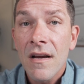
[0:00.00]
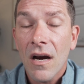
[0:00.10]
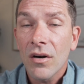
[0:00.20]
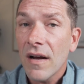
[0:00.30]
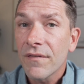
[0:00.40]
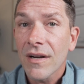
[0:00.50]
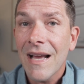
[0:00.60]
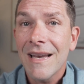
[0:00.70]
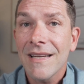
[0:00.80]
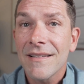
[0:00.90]
Our offer
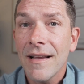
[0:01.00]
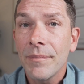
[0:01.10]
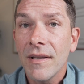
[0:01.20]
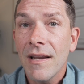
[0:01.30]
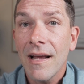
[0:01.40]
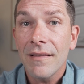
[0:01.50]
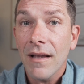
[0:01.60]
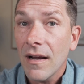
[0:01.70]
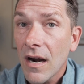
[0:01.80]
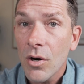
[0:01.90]
got accepted at
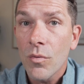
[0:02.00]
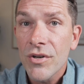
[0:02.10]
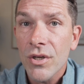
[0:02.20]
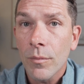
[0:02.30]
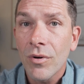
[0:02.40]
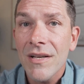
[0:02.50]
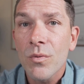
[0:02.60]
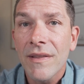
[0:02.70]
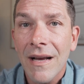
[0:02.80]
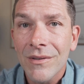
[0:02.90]
our original price
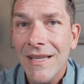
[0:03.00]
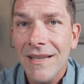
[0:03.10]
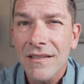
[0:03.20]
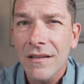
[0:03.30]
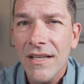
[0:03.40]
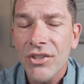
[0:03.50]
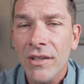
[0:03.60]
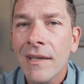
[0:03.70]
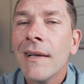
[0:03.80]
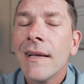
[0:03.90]
without the escalation.